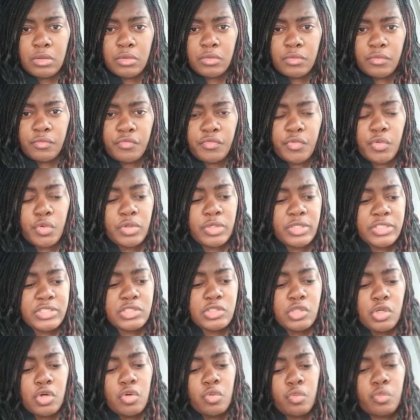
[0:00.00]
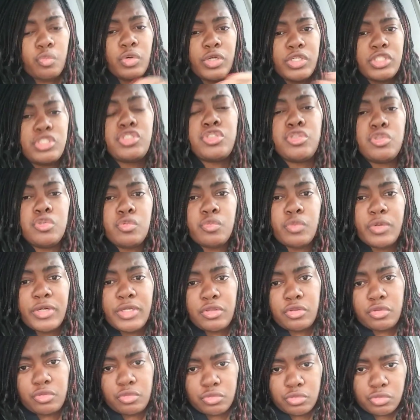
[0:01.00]
Voice what you
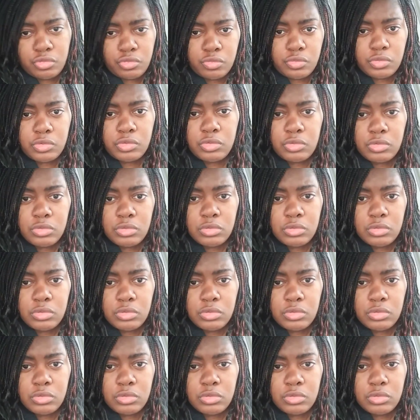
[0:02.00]
went through.